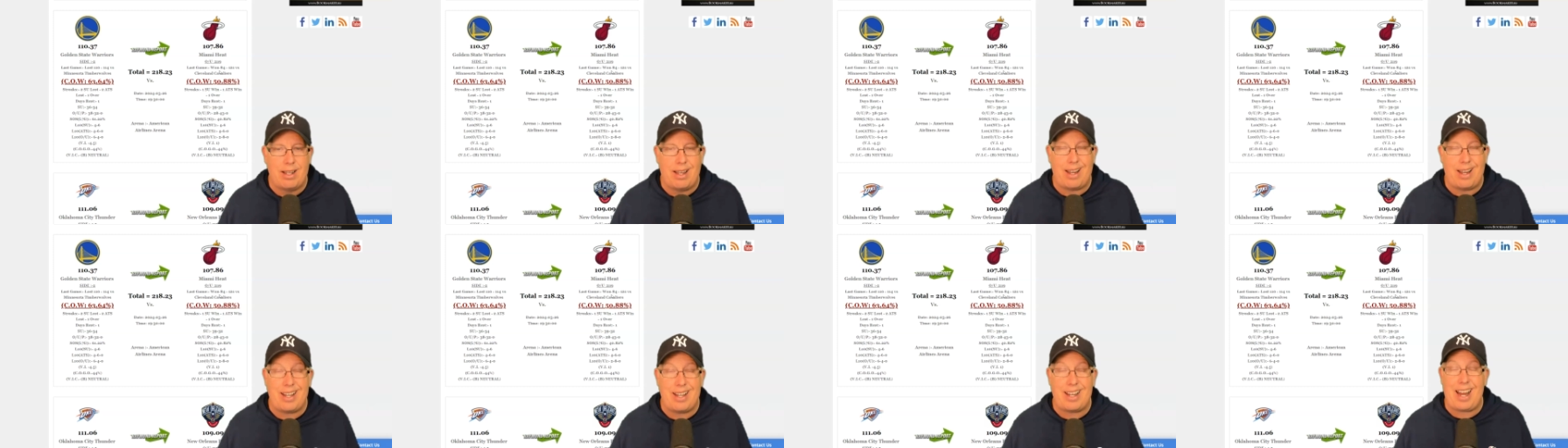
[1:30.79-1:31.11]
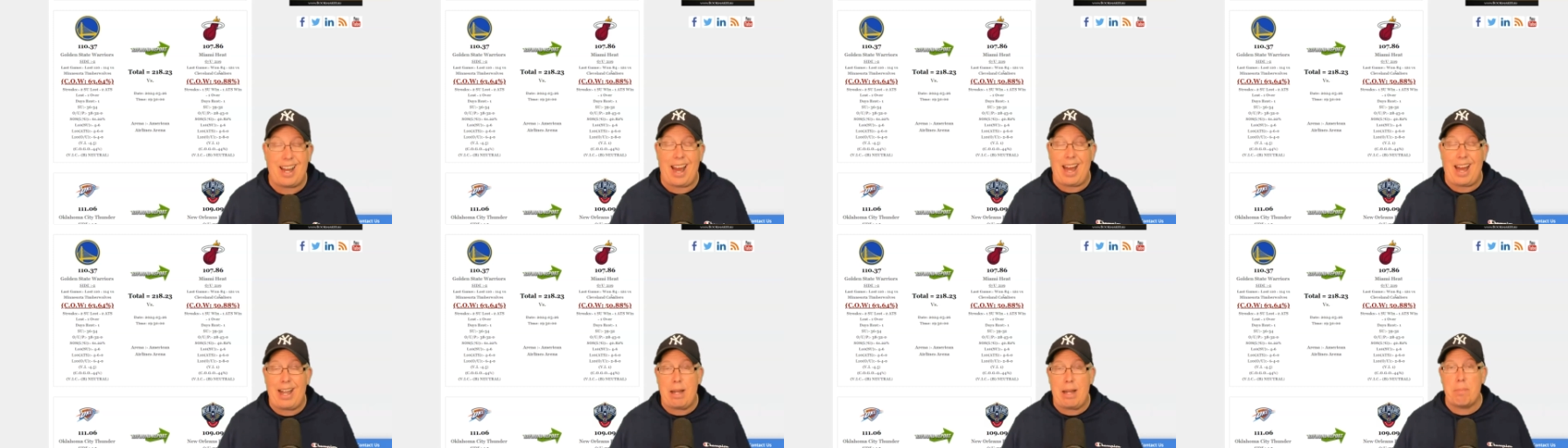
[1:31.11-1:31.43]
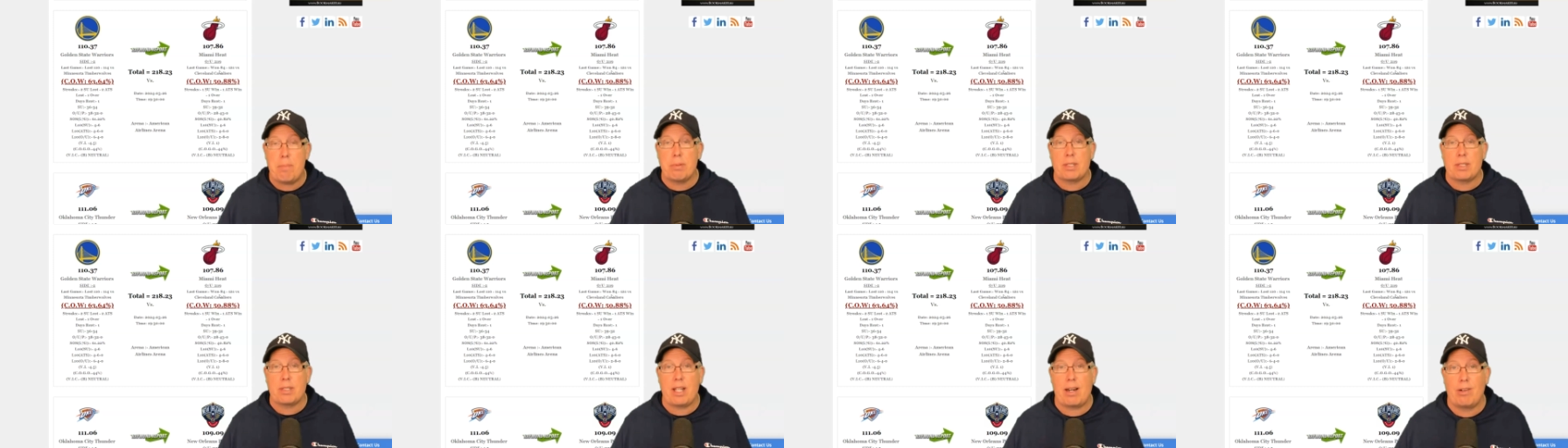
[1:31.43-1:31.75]
and
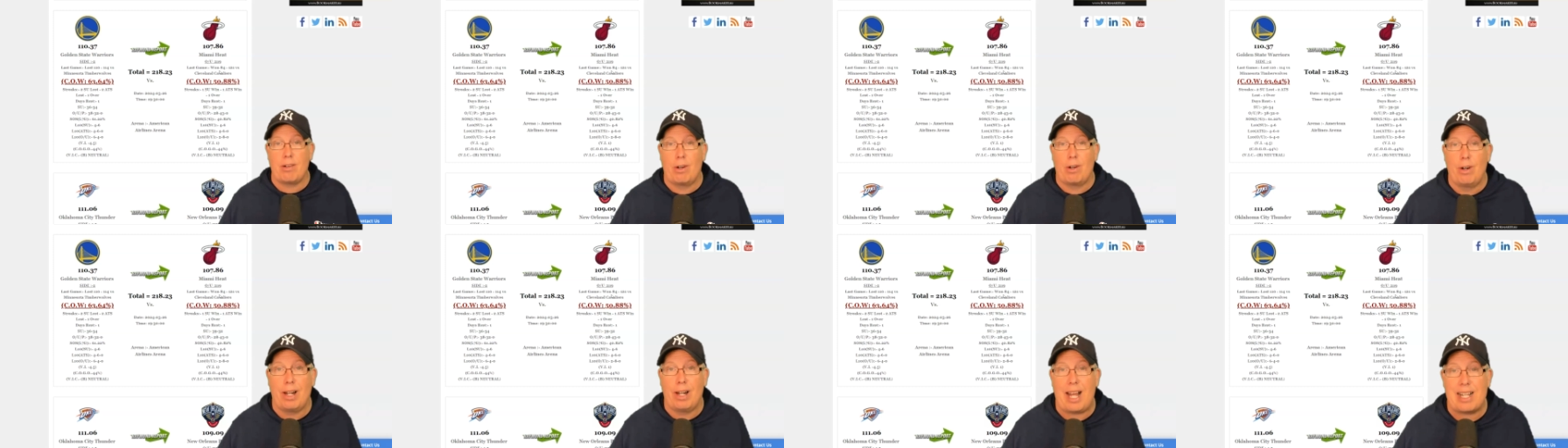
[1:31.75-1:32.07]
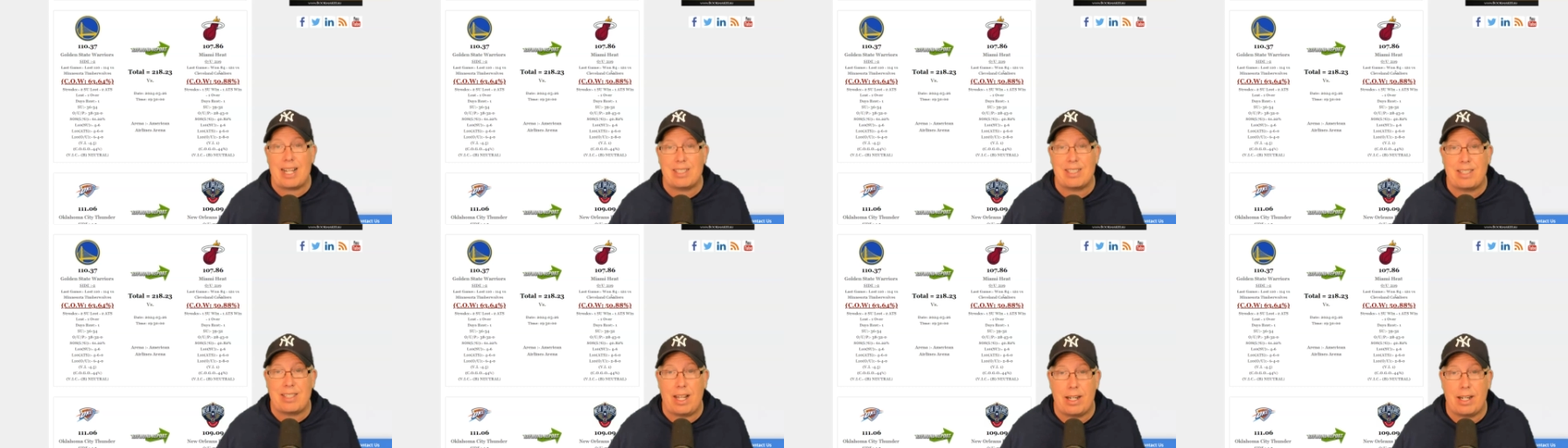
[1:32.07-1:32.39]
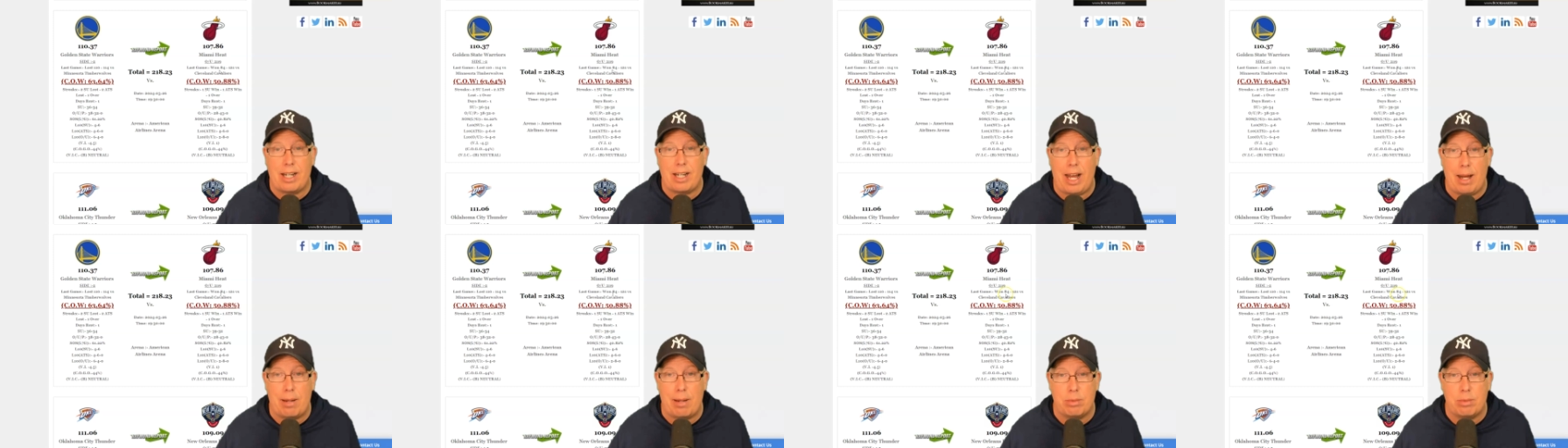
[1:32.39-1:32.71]
80% of their last
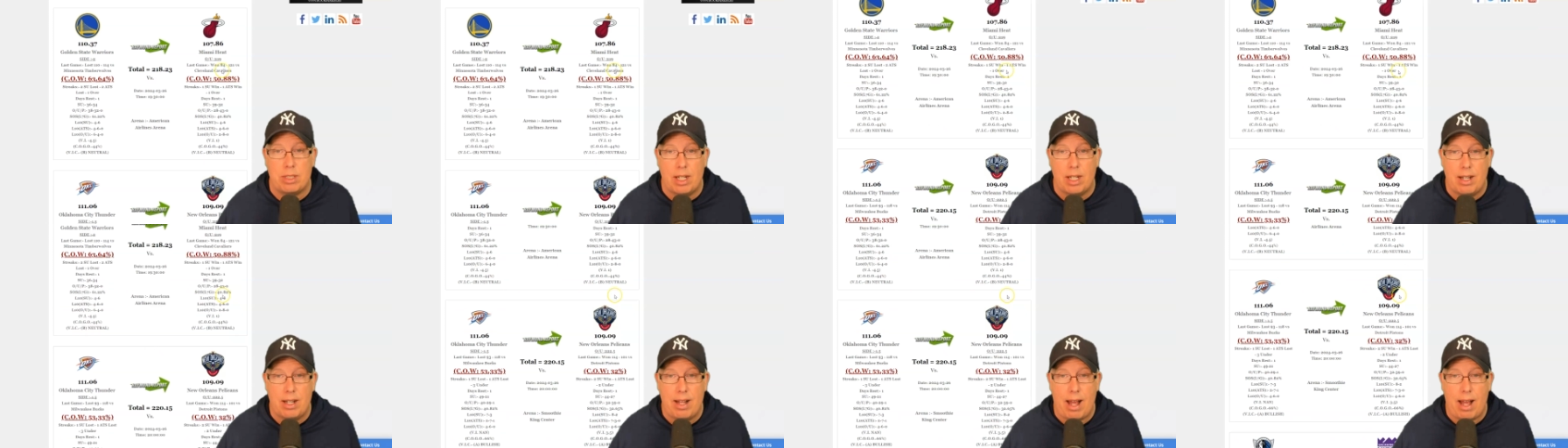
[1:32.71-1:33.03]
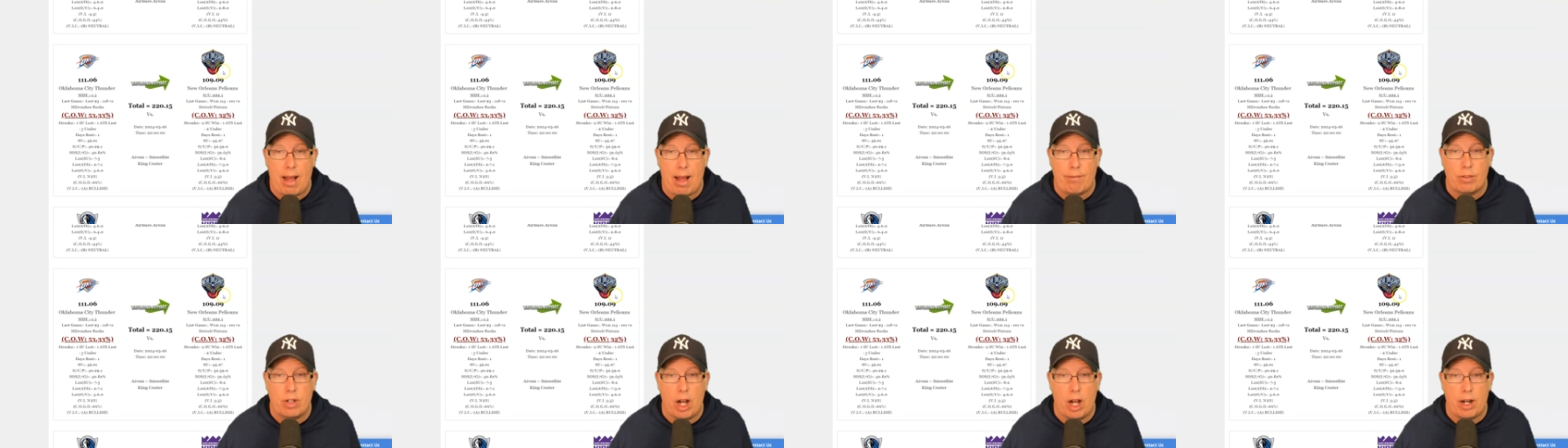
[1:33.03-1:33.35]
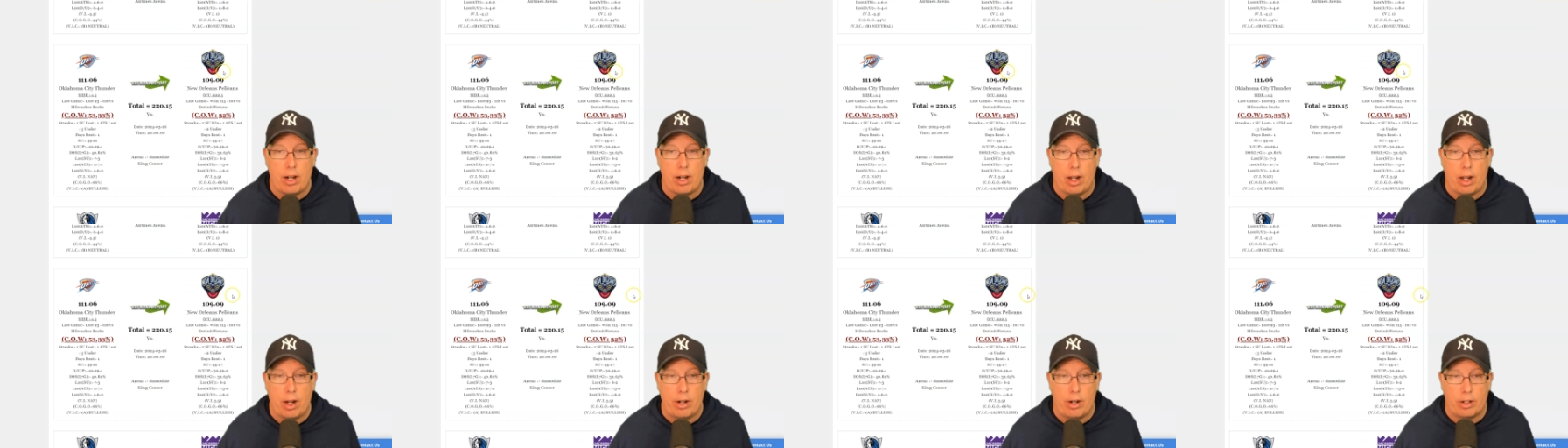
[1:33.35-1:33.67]
ten games have
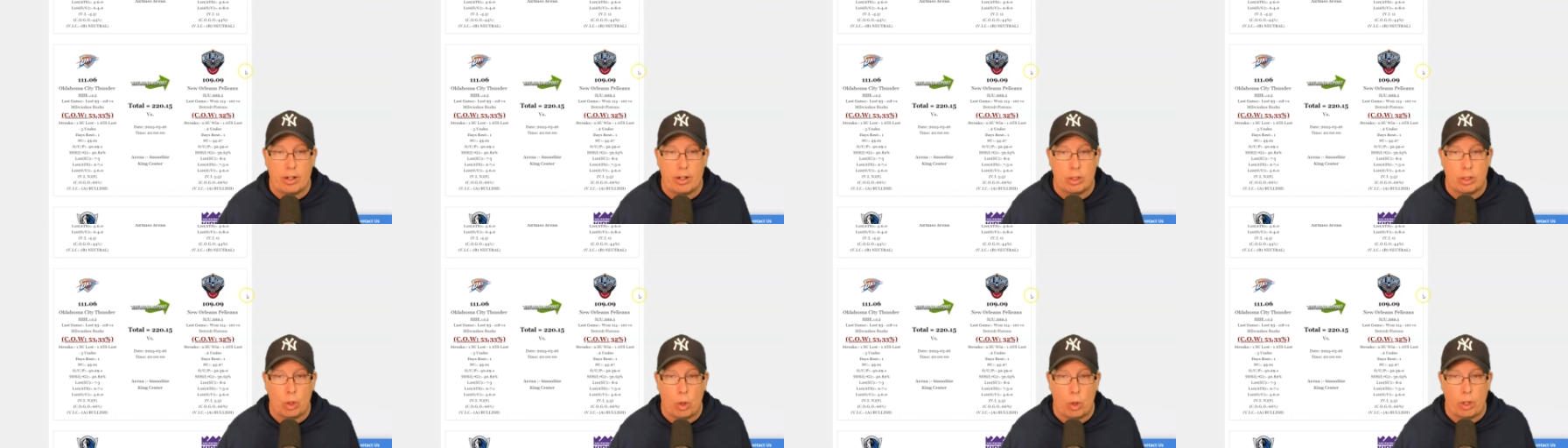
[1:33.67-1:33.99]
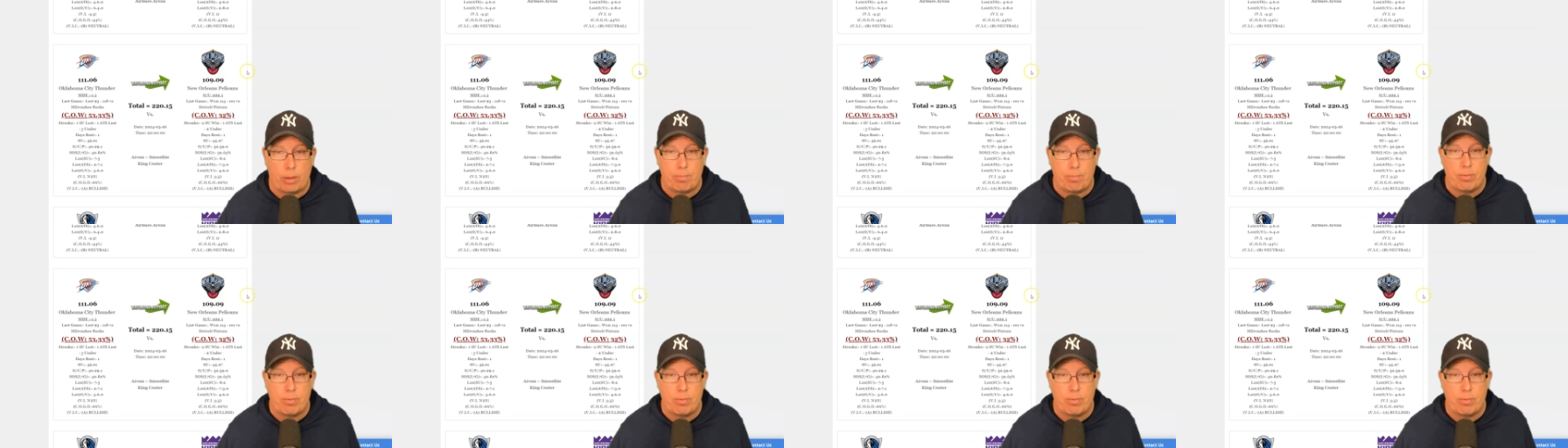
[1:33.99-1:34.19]
gone under the total.